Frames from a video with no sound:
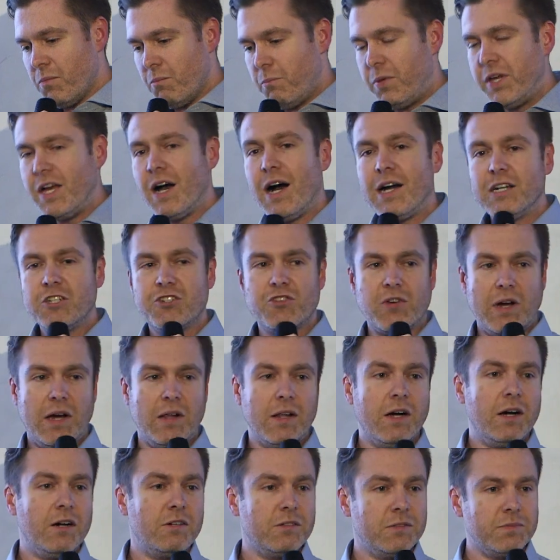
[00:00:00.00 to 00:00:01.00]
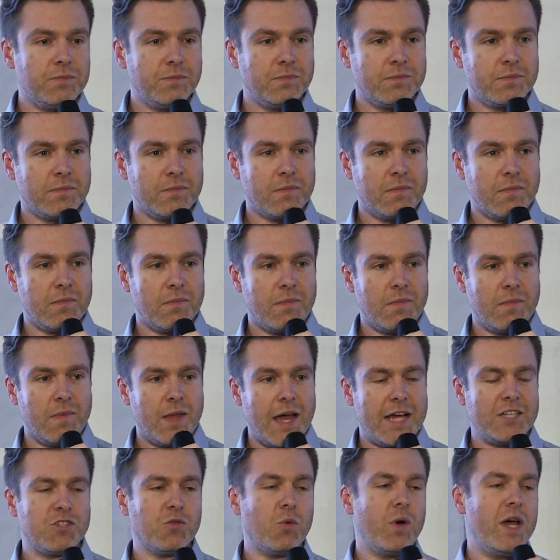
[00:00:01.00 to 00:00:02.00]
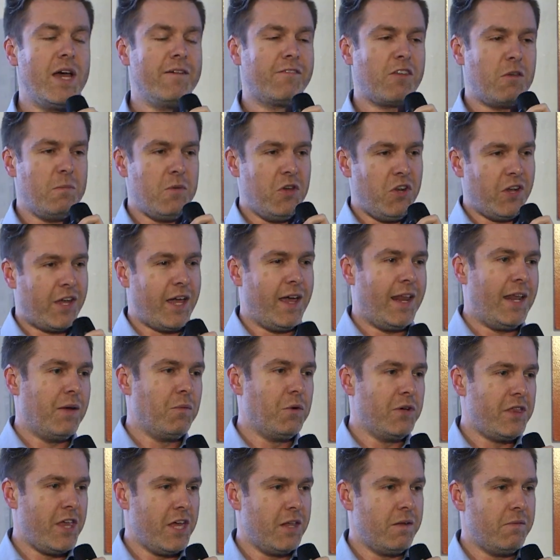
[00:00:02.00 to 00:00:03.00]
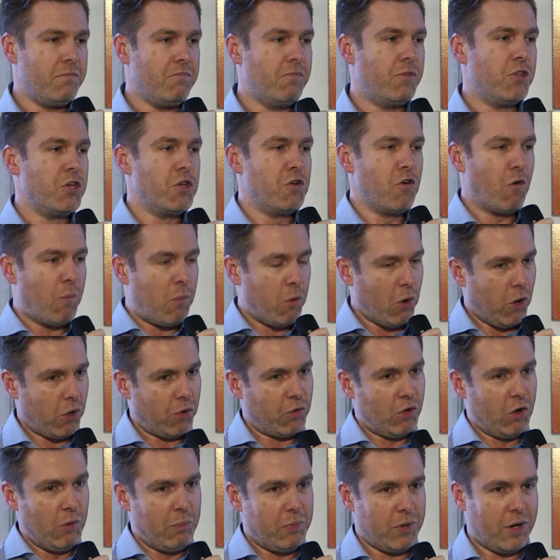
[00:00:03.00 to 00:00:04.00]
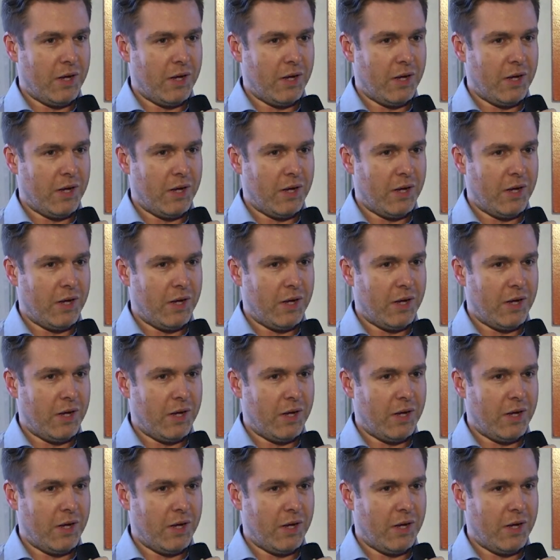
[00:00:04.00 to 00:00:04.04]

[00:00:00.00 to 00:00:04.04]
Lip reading: Beyond Trello, as a way of communicating within the U-Report group,